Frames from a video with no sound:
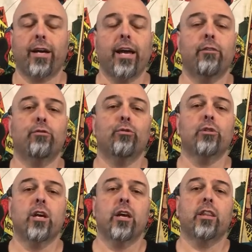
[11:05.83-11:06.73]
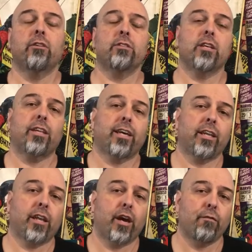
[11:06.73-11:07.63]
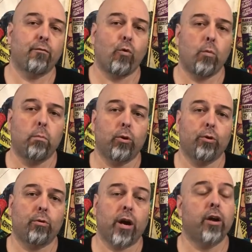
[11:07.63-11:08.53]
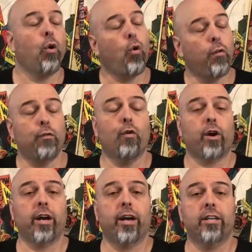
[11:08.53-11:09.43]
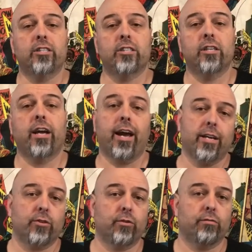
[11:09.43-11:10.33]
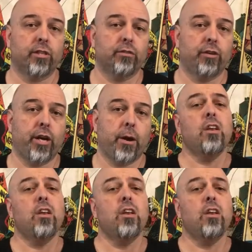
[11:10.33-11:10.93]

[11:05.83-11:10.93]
And of course, there is nothing out there for Blu-ray or 4K HD as of this video.